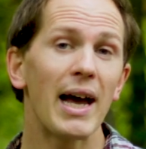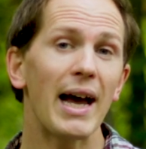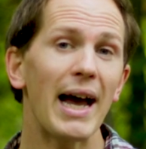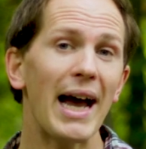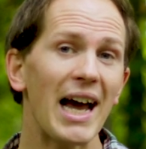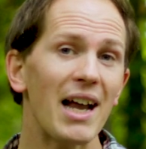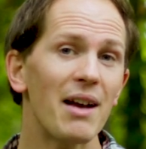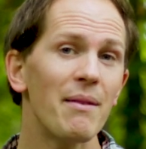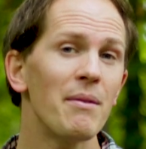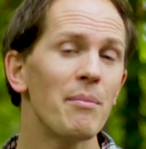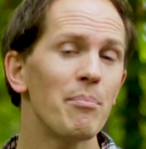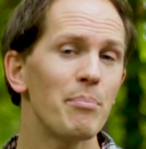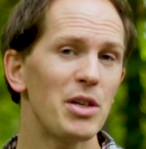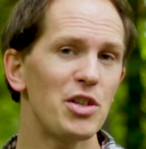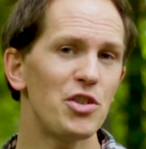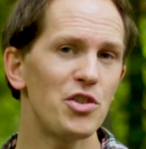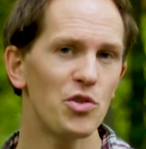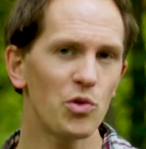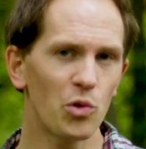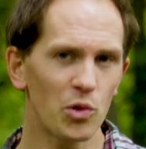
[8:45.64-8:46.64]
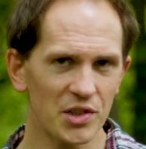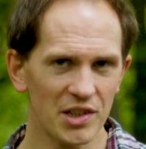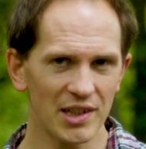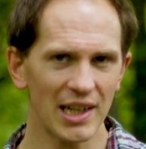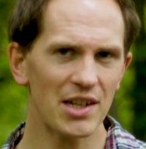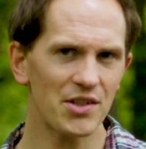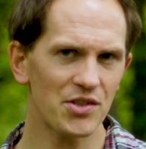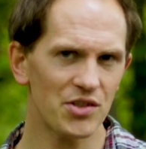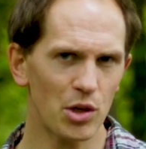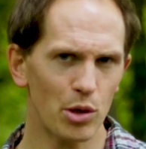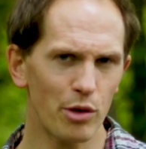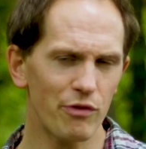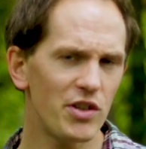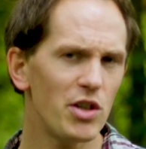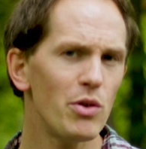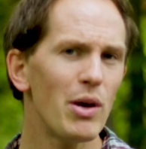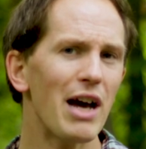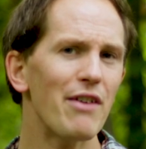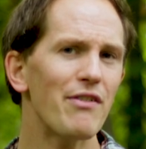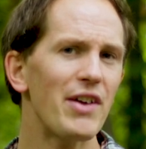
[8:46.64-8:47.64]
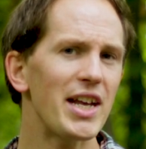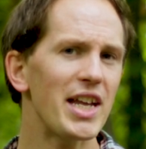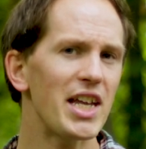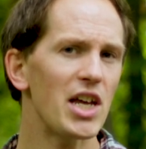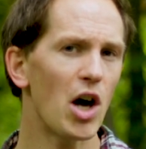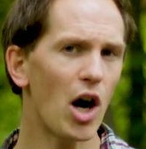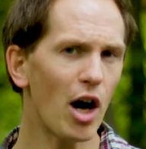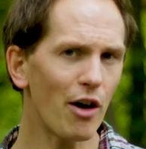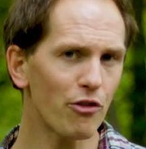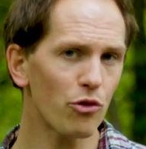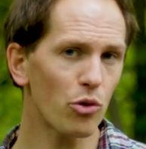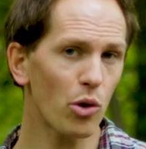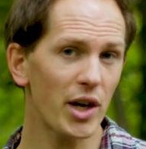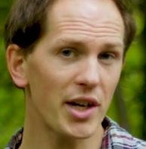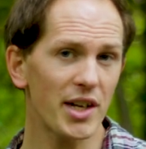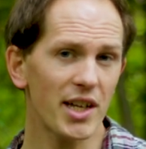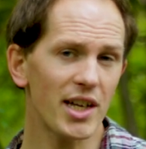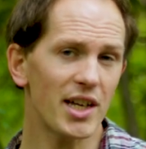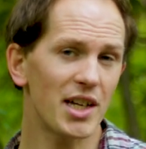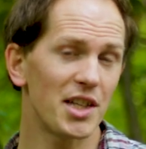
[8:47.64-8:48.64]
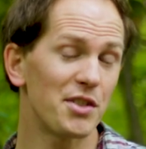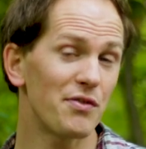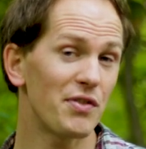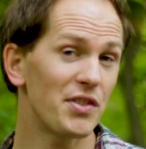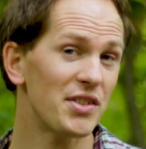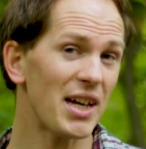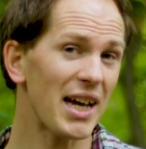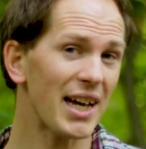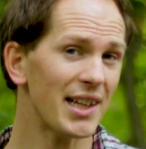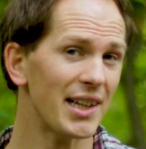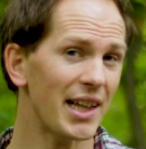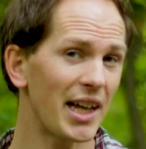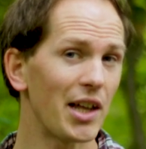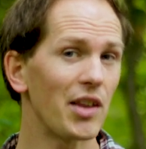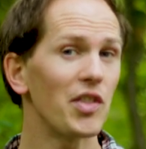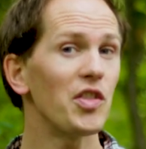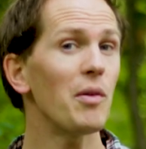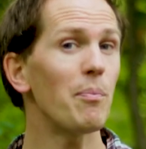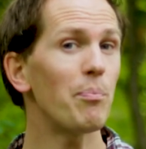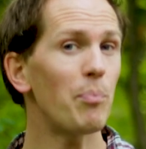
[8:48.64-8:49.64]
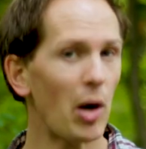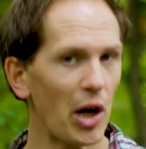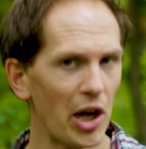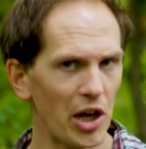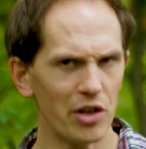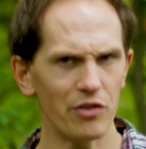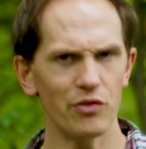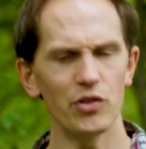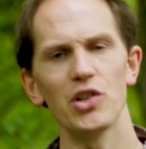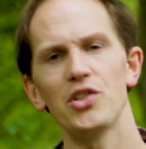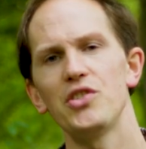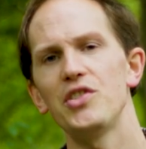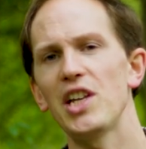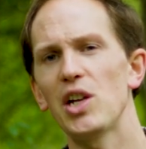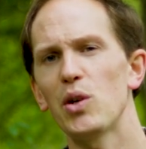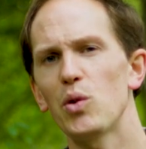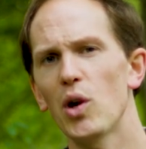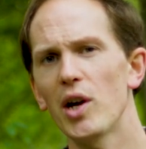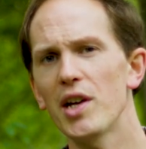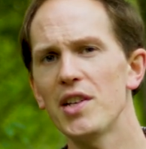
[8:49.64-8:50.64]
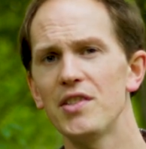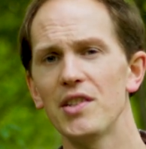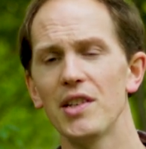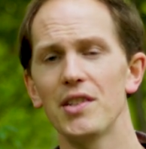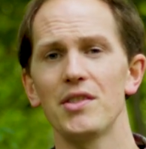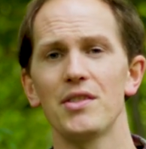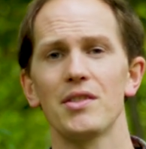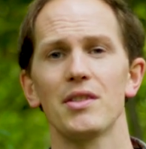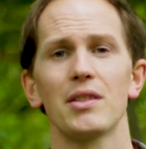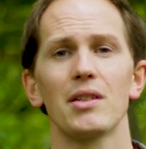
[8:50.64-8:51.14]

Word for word: And be sure to let us know if you have any other ideas for tackling the biodiversity crisis.